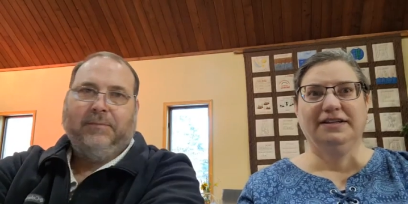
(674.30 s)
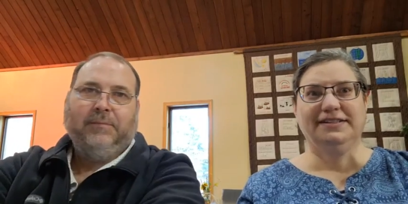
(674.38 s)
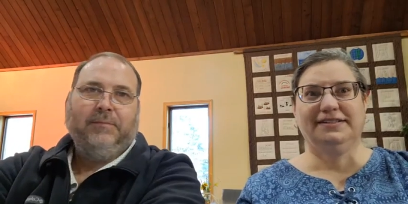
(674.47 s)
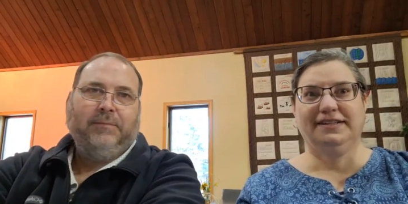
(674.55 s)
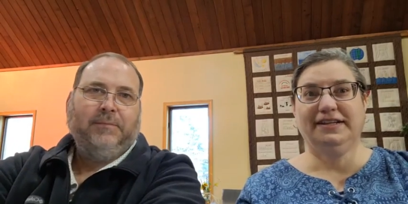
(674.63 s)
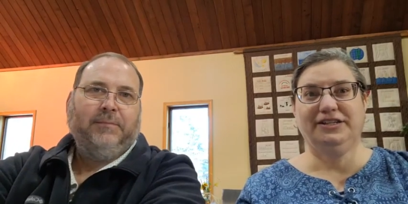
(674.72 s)

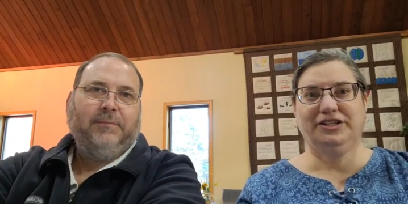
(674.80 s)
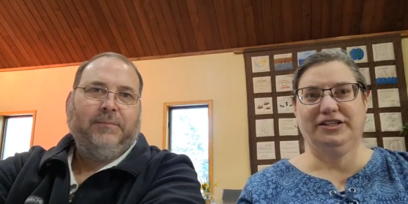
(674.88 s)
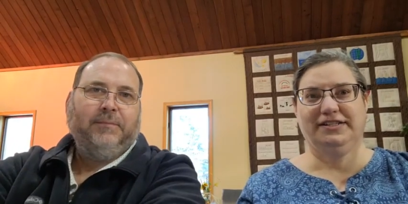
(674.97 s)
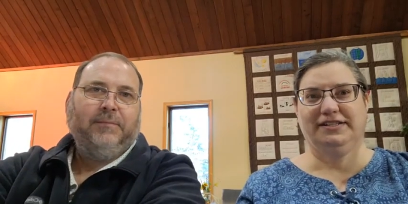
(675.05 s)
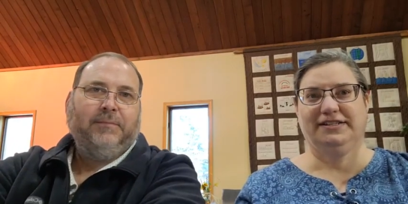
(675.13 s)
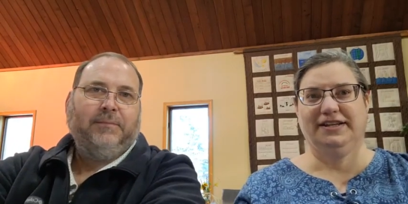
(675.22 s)
Speaker 1: see
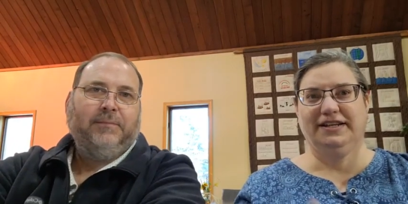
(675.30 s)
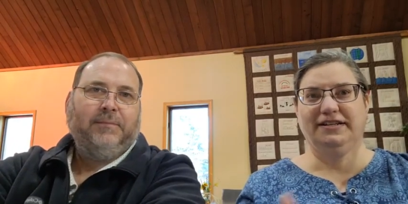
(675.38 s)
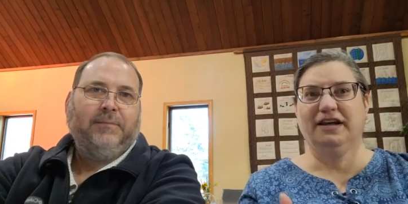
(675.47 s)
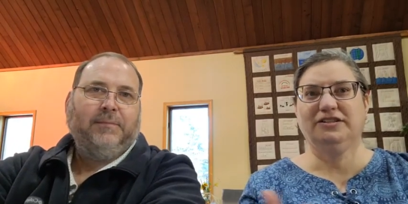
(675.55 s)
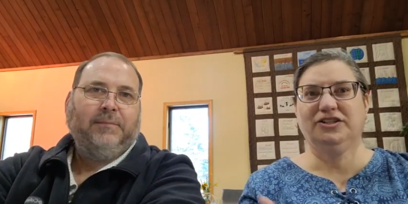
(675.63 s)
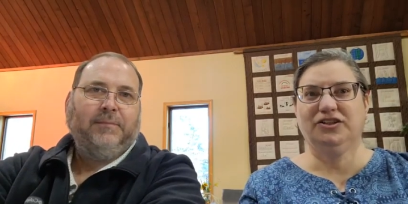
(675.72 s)
Jesus and I
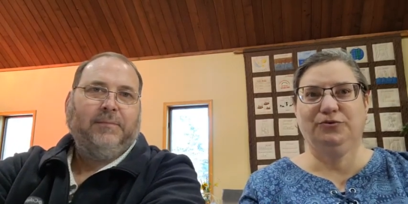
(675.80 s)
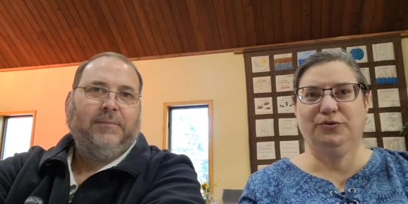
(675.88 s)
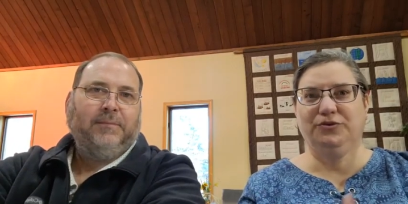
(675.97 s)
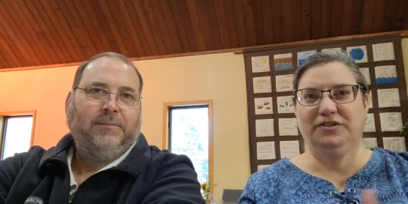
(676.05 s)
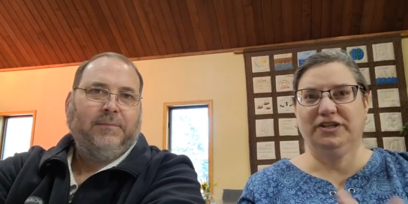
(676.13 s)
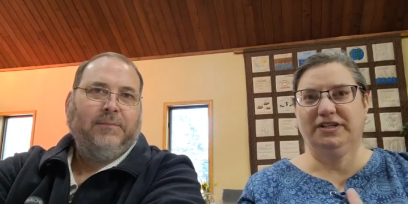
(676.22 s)
touch the
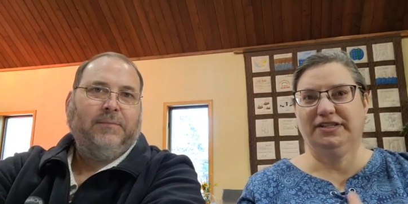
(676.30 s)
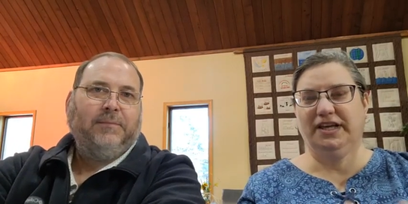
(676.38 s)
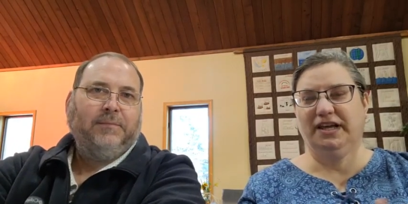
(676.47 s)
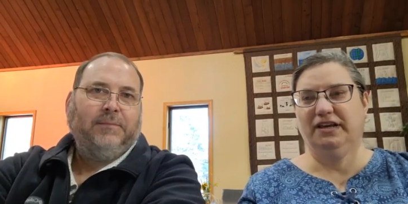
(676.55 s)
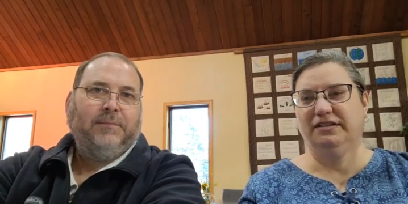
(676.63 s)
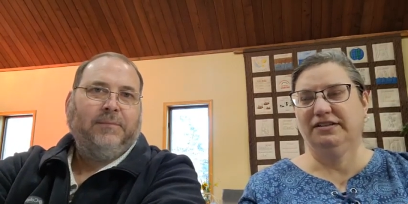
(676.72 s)
wounds on his
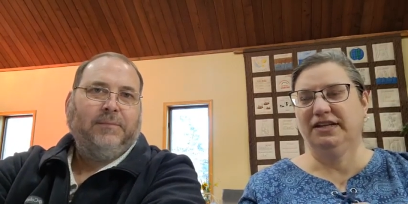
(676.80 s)
hands."